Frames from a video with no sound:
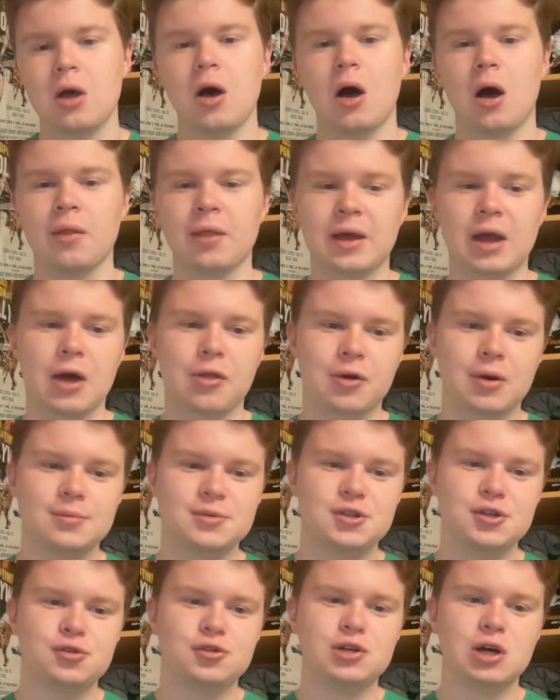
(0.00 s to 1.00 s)
unlike other
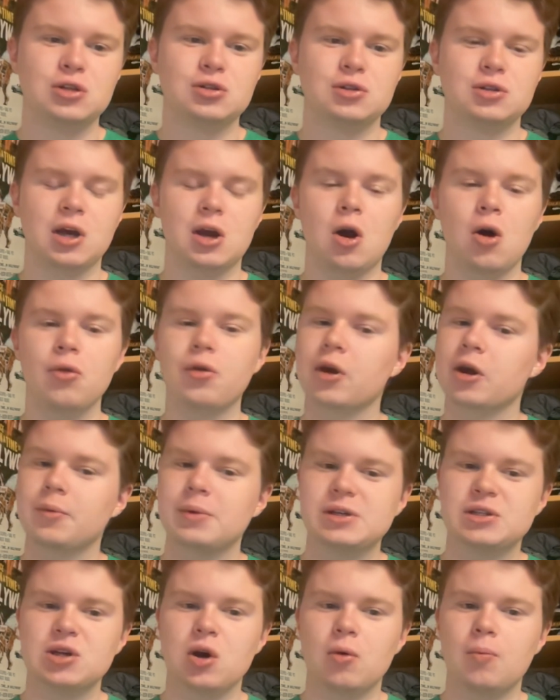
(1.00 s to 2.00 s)
MCU shows, it's like, oh, they're going to
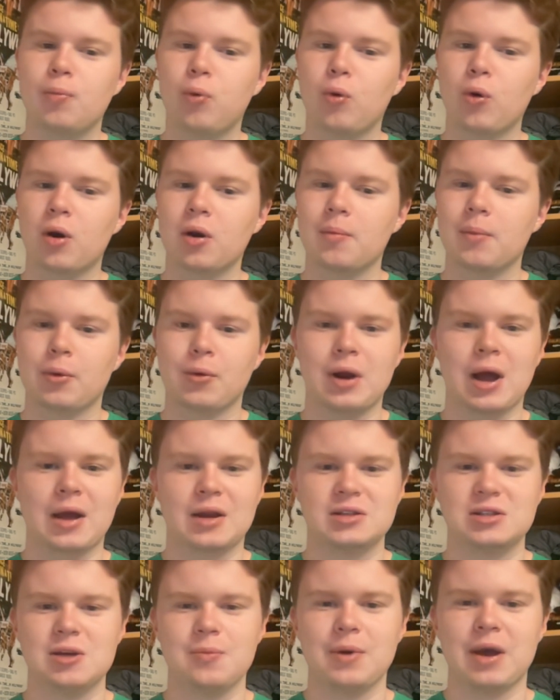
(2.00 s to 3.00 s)
be so important, but we're not going
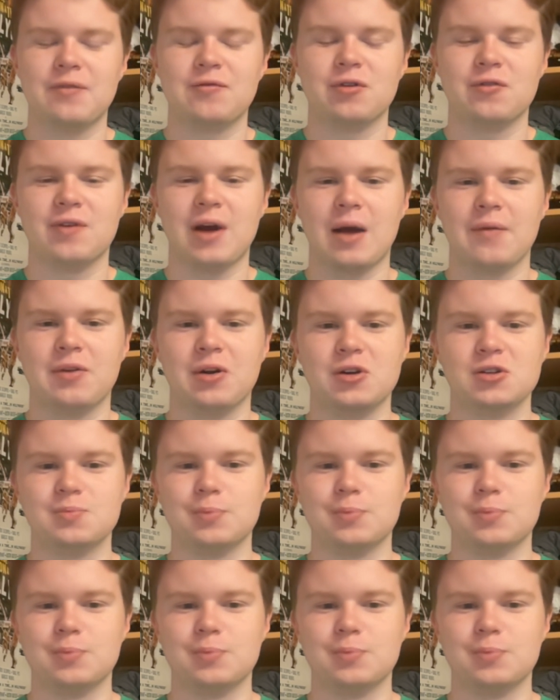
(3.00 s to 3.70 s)
to see them again for 5 years.